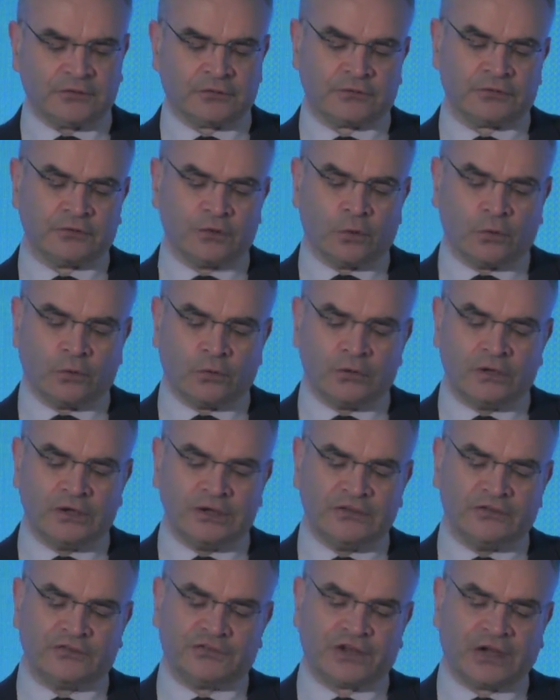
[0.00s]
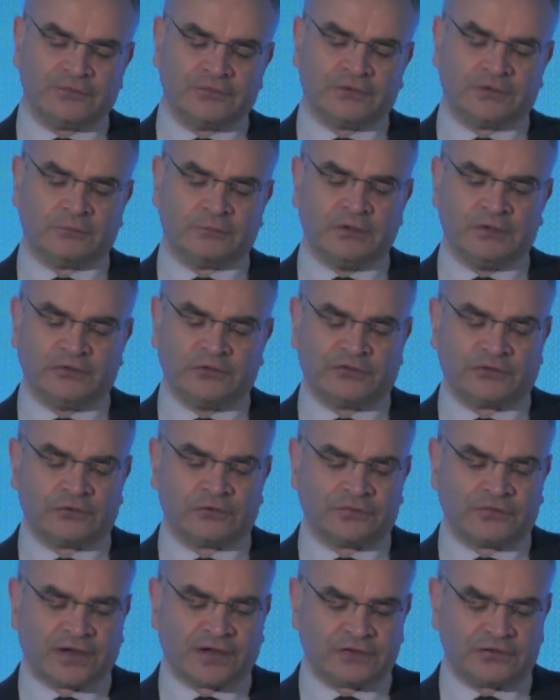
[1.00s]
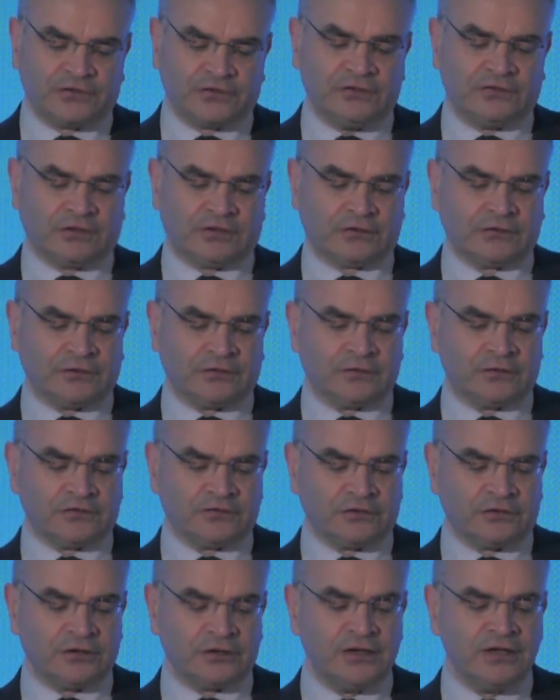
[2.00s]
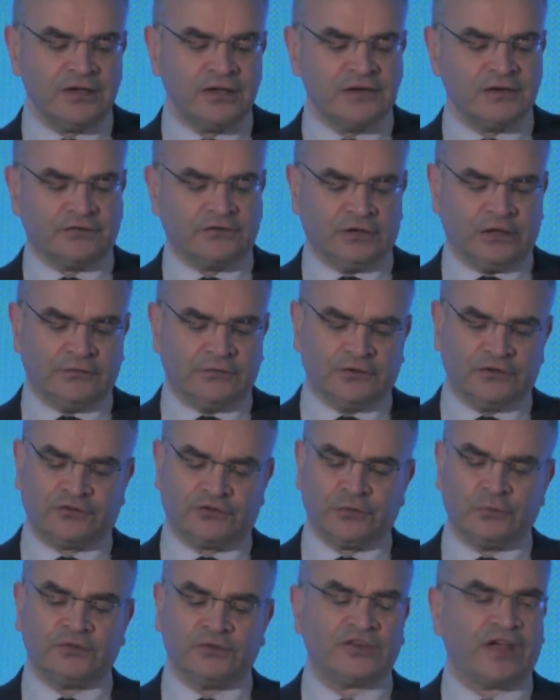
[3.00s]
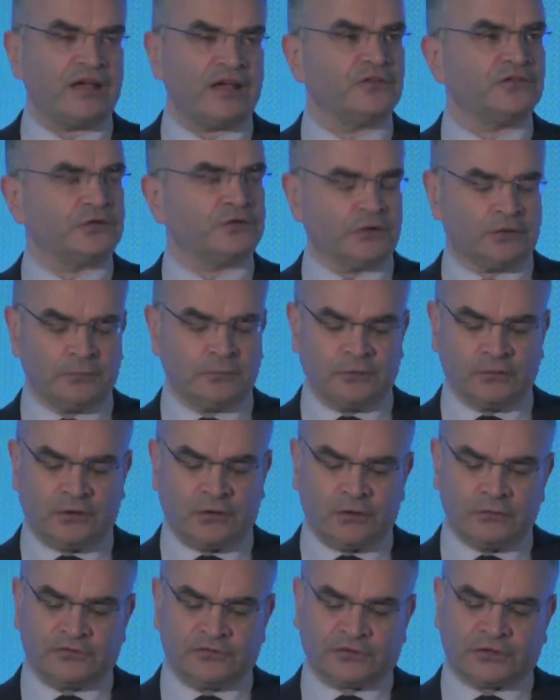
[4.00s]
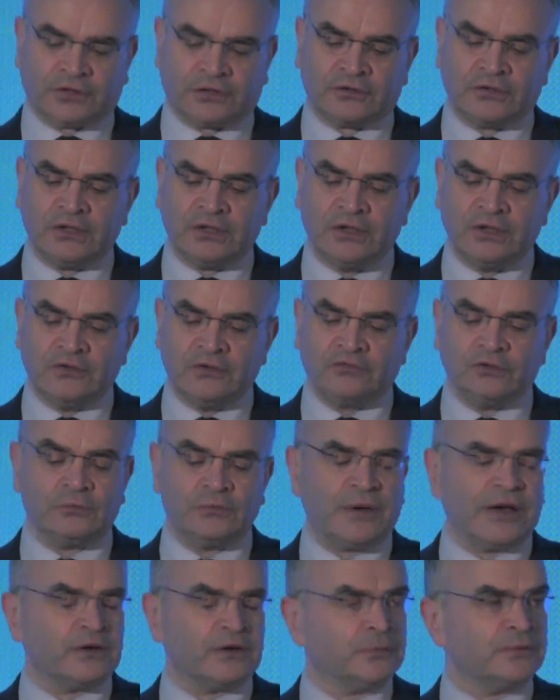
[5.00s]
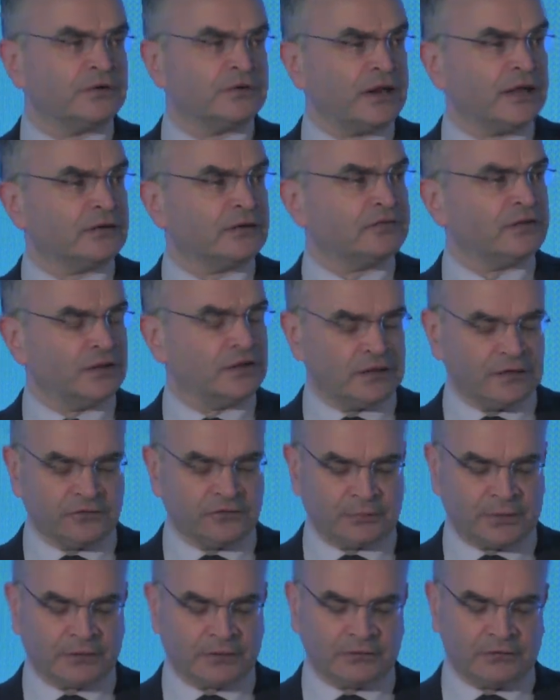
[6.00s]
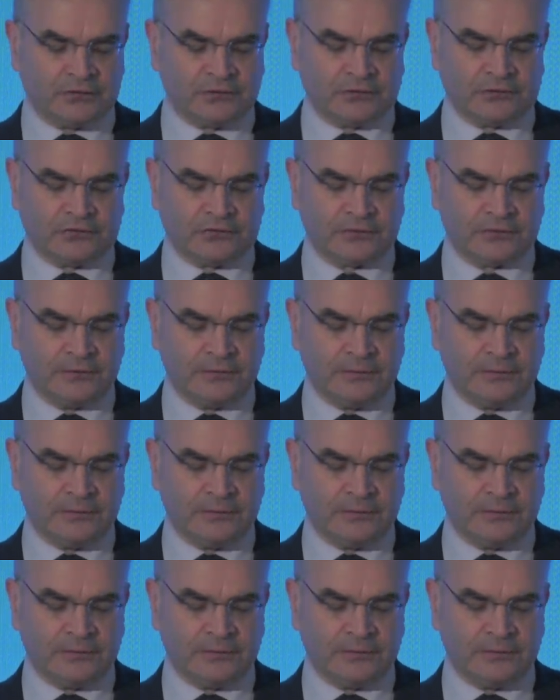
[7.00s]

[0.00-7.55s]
of an orally self-administered vaccine technology delivered to intestinal mucosa to better protect against pathogens.